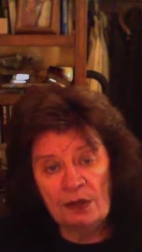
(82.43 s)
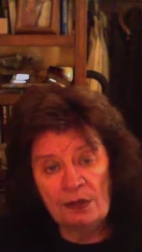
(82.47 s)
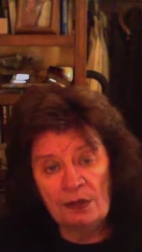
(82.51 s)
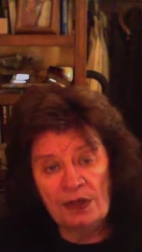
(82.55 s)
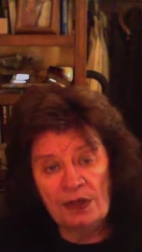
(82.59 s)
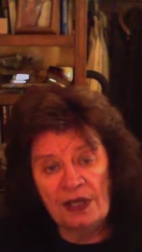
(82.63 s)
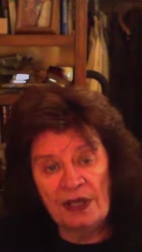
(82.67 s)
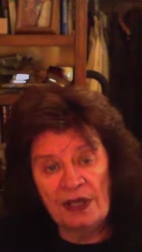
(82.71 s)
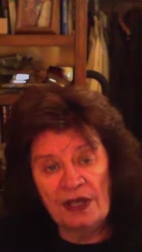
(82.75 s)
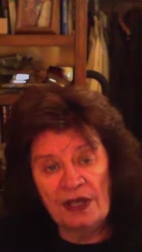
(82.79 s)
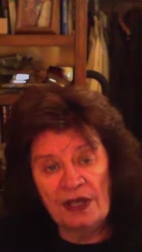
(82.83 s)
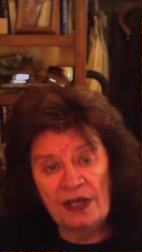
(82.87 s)

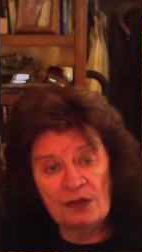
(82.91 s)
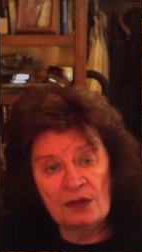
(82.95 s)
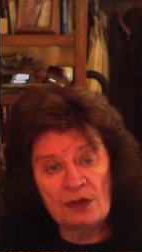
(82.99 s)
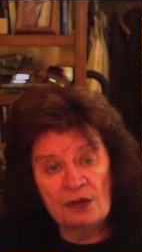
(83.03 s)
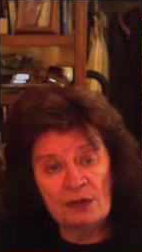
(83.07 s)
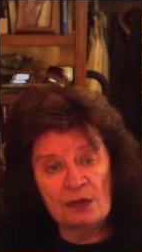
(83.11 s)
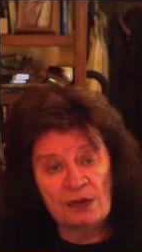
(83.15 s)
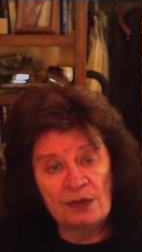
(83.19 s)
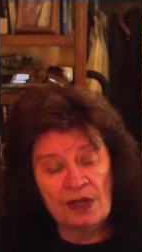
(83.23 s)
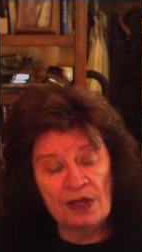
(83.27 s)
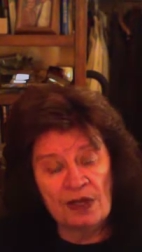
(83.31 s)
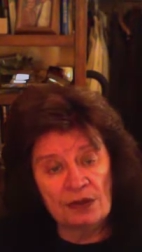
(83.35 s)
playing
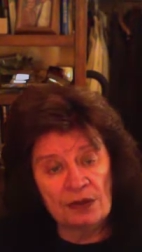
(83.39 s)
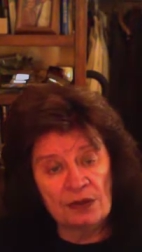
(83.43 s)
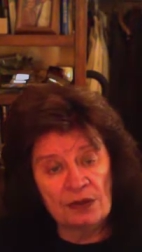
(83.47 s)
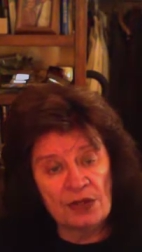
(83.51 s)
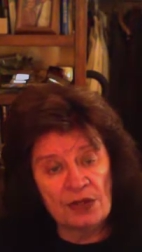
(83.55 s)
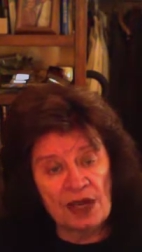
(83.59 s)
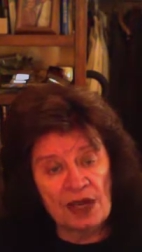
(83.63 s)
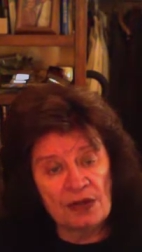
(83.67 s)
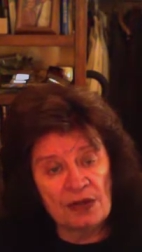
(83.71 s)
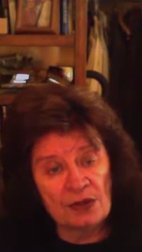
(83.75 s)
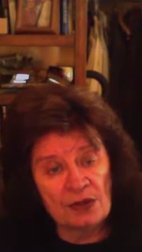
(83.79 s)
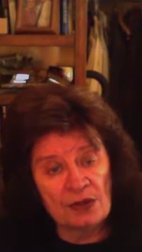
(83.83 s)
instrumental
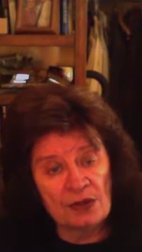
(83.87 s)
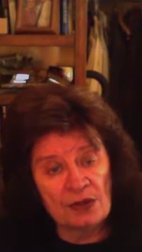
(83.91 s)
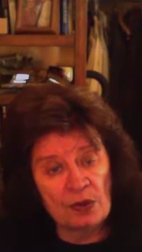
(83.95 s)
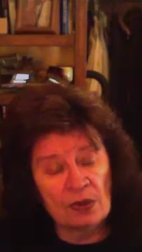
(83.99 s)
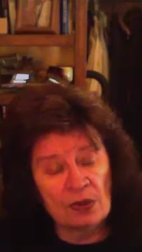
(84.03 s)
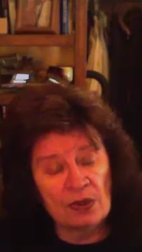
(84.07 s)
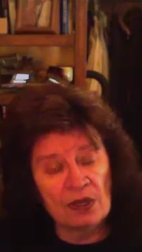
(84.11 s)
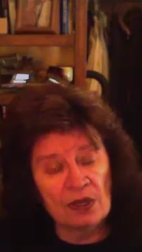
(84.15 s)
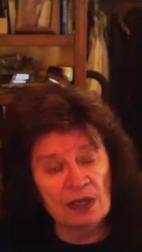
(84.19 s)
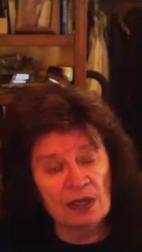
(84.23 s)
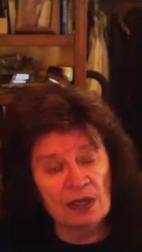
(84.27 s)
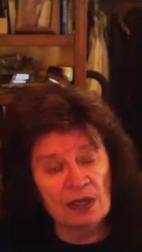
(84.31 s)
jazz
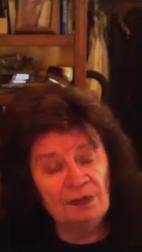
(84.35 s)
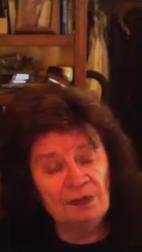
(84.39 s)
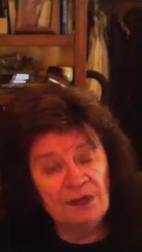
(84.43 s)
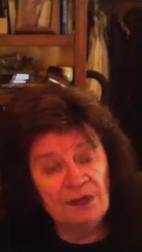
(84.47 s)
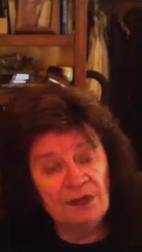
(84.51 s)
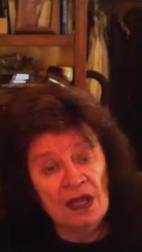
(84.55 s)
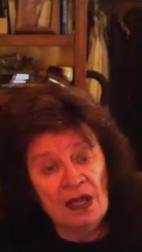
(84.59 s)
organ.